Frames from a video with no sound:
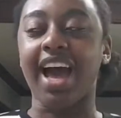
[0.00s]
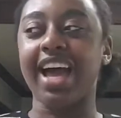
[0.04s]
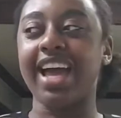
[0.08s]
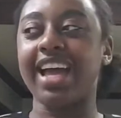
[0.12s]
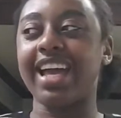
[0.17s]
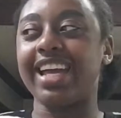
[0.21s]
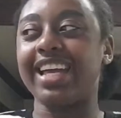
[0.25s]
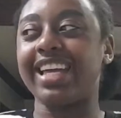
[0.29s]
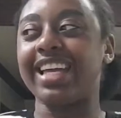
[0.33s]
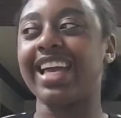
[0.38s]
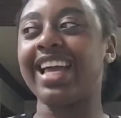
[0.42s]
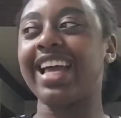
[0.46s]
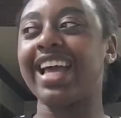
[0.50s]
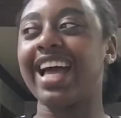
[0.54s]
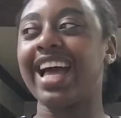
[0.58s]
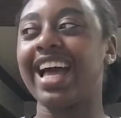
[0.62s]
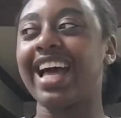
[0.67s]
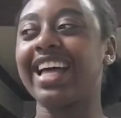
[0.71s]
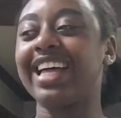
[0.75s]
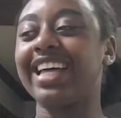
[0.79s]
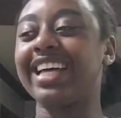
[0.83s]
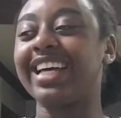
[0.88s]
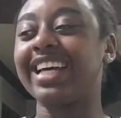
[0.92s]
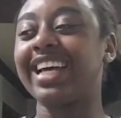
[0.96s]
I
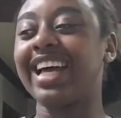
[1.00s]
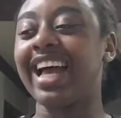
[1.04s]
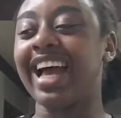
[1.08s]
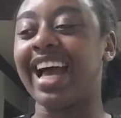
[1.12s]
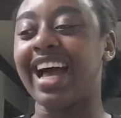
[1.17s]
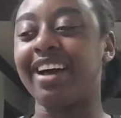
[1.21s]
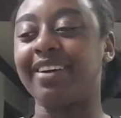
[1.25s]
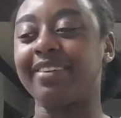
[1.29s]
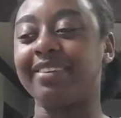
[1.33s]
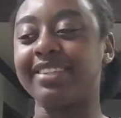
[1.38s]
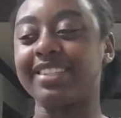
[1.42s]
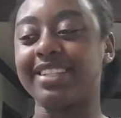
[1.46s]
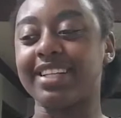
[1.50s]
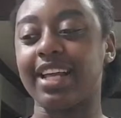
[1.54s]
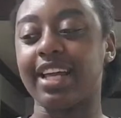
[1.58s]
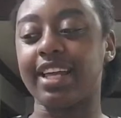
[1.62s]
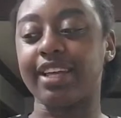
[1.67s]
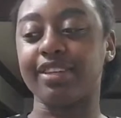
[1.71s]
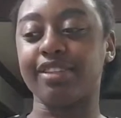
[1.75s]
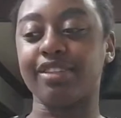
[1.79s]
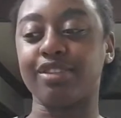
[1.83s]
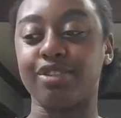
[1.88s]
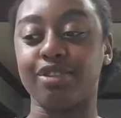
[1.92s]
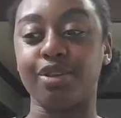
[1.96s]
I was
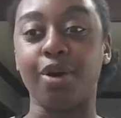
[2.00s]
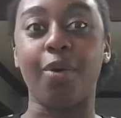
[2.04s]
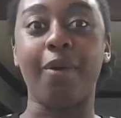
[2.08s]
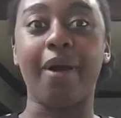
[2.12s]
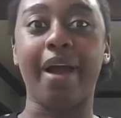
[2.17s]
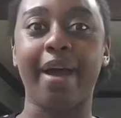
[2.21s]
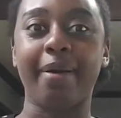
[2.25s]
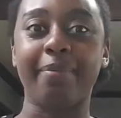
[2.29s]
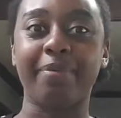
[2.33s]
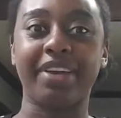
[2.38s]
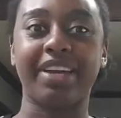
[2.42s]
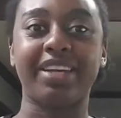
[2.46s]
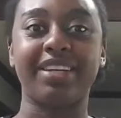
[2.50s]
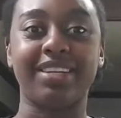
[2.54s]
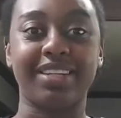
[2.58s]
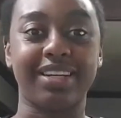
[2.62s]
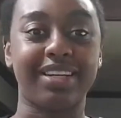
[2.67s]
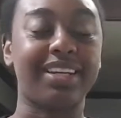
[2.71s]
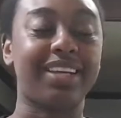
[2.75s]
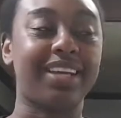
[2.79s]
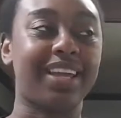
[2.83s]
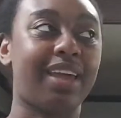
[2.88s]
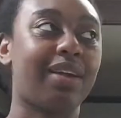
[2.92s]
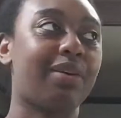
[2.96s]
like so happy I
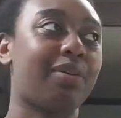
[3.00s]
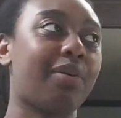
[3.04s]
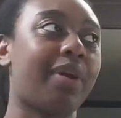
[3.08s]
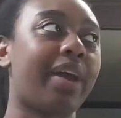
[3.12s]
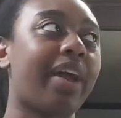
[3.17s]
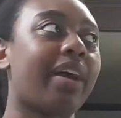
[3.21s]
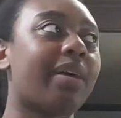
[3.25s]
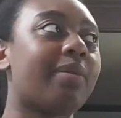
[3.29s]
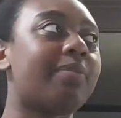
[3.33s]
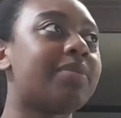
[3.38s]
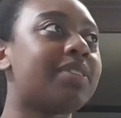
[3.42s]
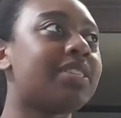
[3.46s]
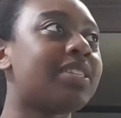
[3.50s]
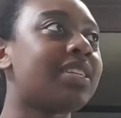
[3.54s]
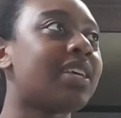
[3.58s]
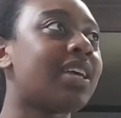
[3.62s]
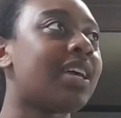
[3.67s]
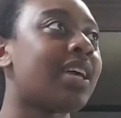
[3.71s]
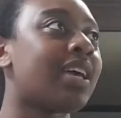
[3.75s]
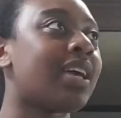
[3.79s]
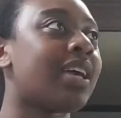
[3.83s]
didn't get cramps.